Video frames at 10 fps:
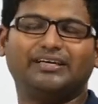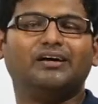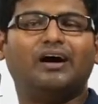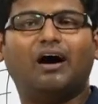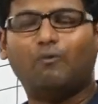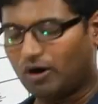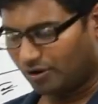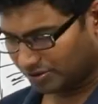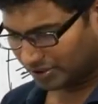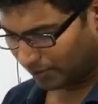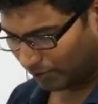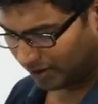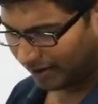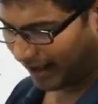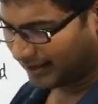See, one question I
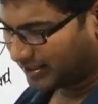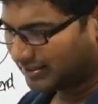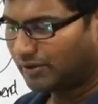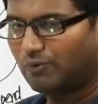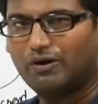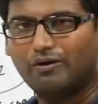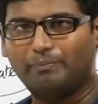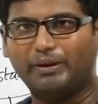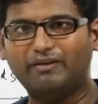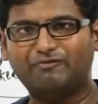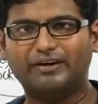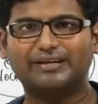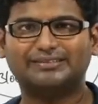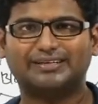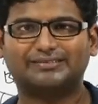wanted to ask is, I want to briefly
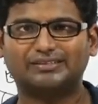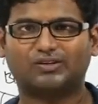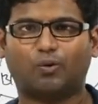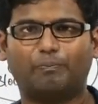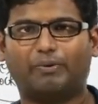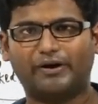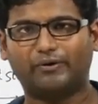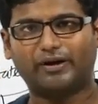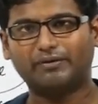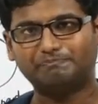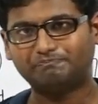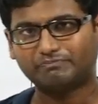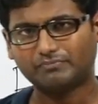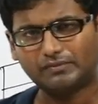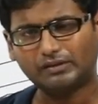discuss this point, okay.
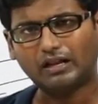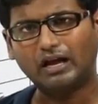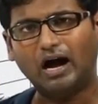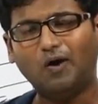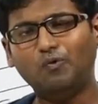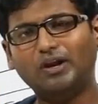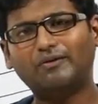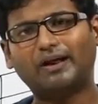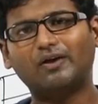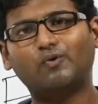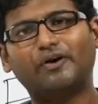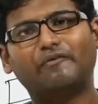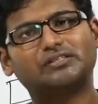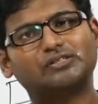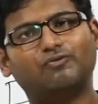How will our IO
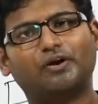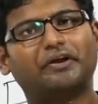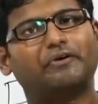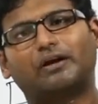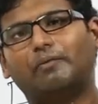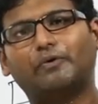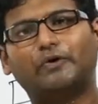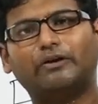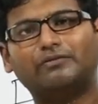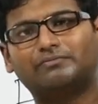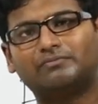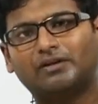devices work in our computer?